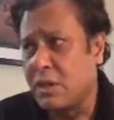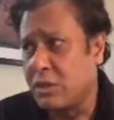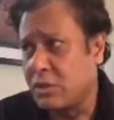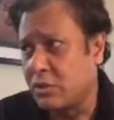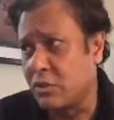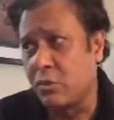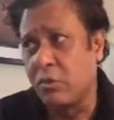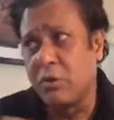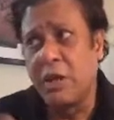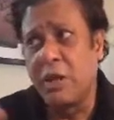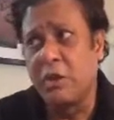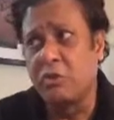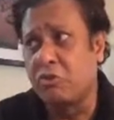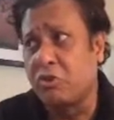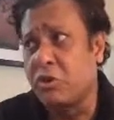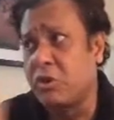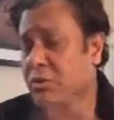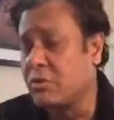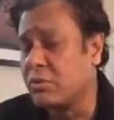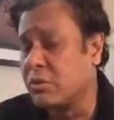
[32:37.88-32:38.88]
introduced
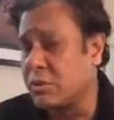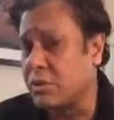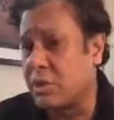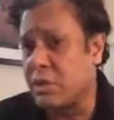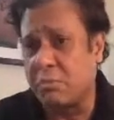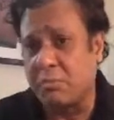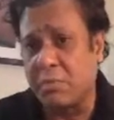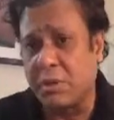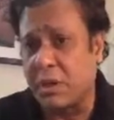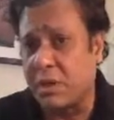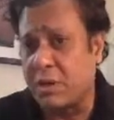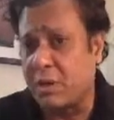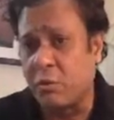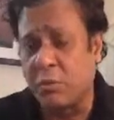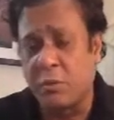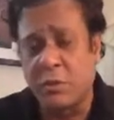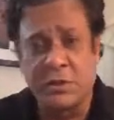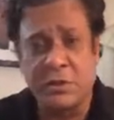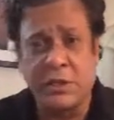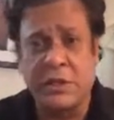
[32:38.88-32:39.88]
a global shutter
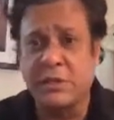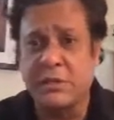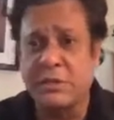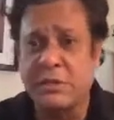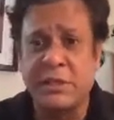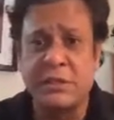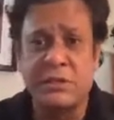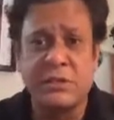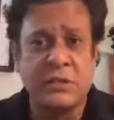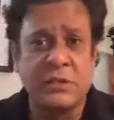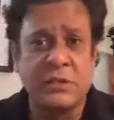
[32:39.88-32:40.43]
sensor,